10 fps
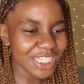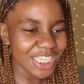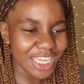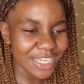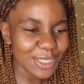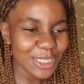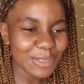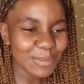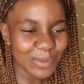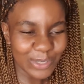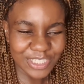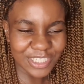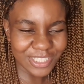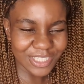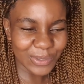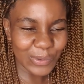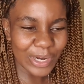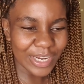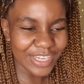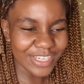again preaching to the
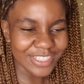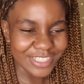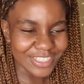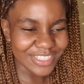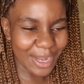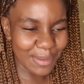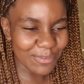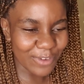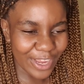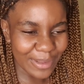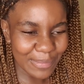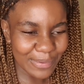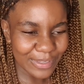choir type vibe